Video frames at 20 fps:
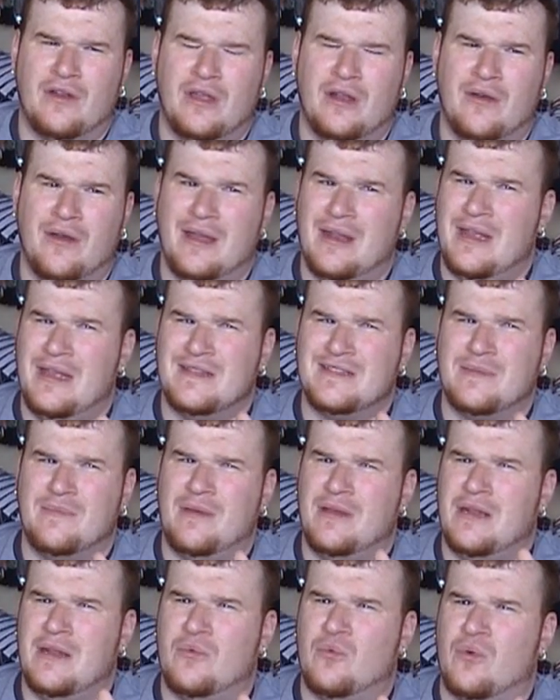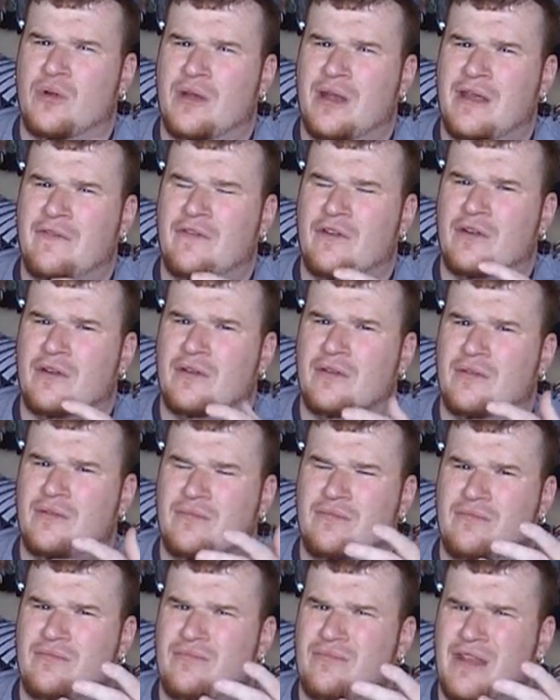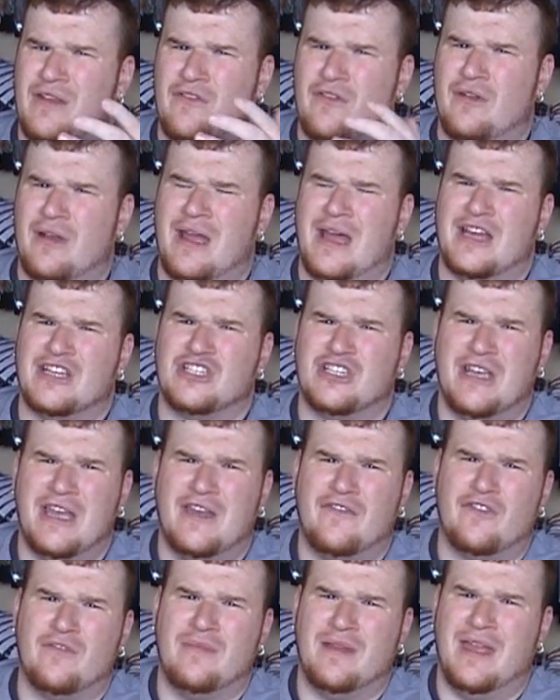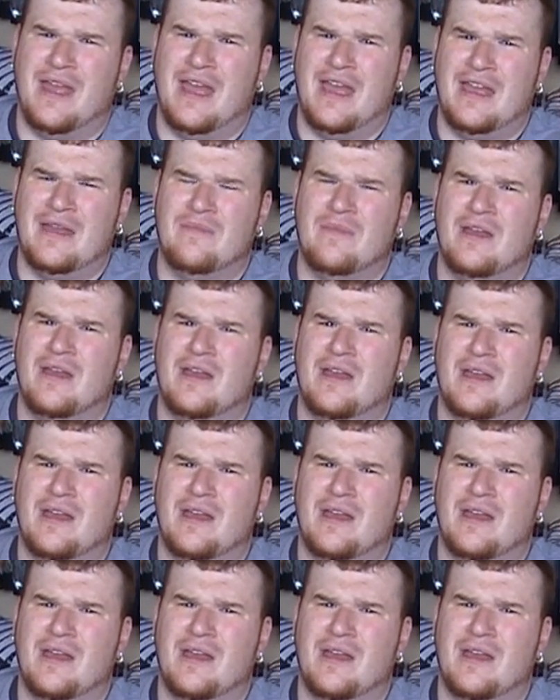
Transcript: you know, in his opinion, were never actually ever became.